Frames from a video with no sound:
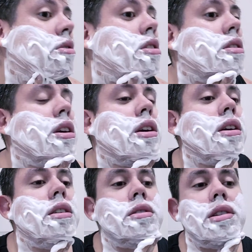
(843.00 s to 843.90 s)
This thing
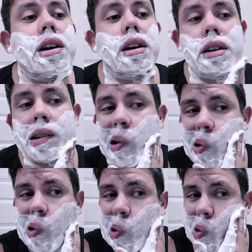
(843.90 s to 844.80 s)
is uh,
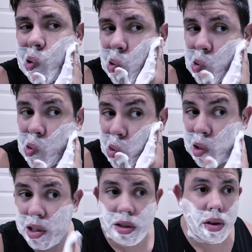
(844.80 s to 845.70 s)

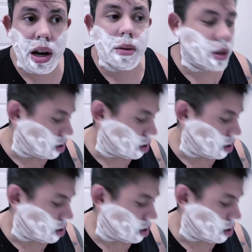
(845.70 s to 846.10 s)
it's great with